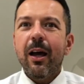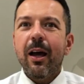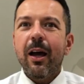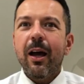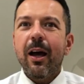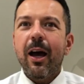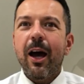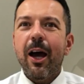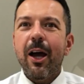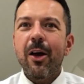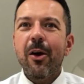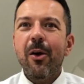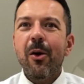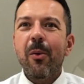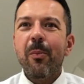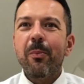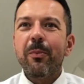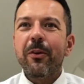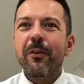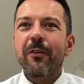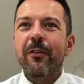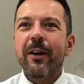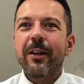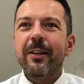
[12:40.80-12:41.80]
I hope
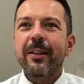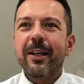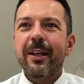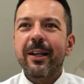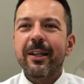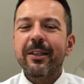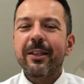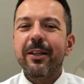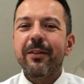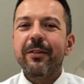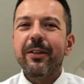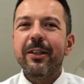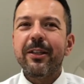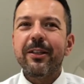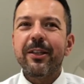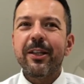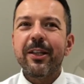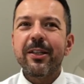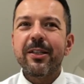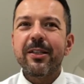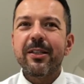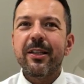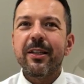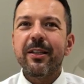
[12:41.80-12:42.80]
you find that activity
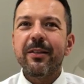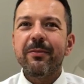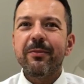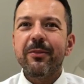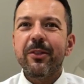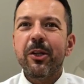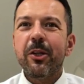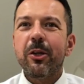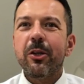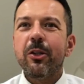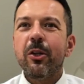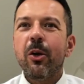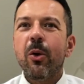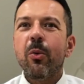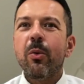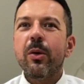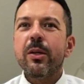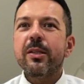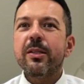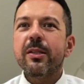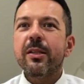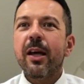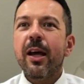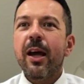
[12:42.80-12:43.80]
interesting. You could
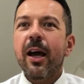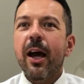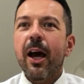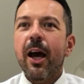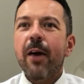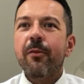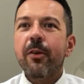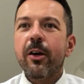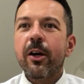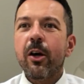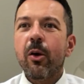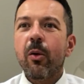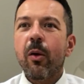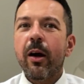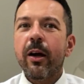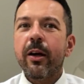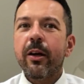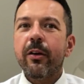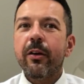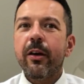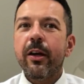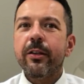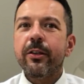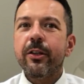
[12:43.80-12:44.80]
always have a go at
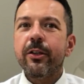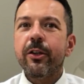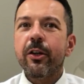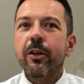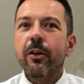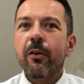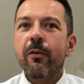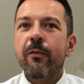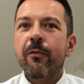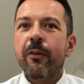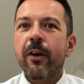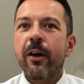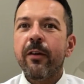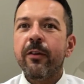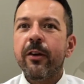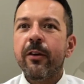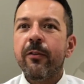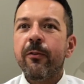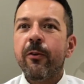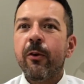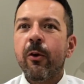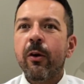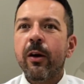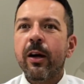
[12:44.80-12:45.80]
creating your own 5-year
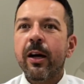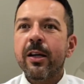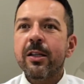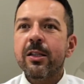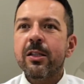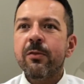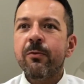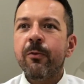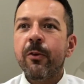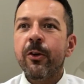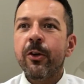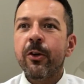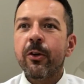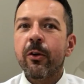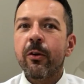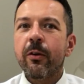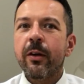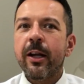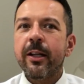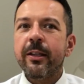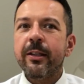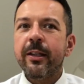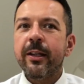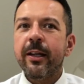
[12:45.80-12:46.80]
forecast for your own
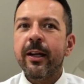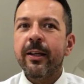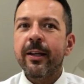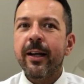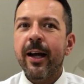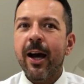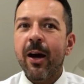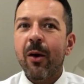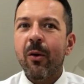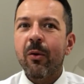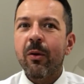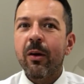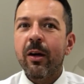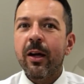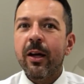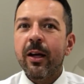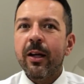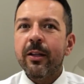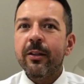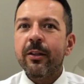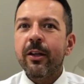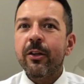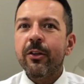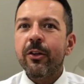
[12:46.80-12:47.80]
idea now
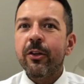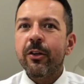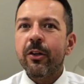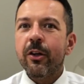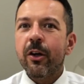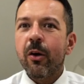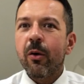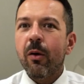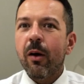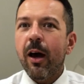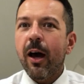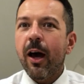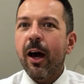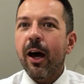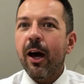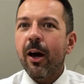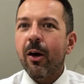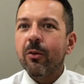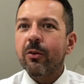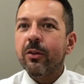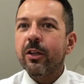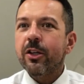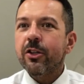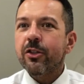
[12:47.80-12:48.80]
that you know
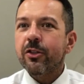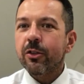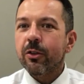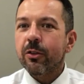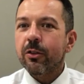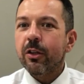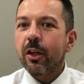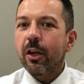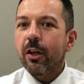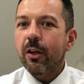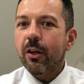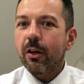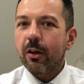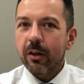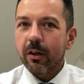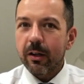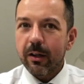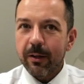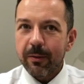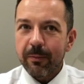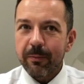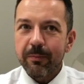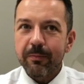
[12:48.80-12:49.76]
how they should look.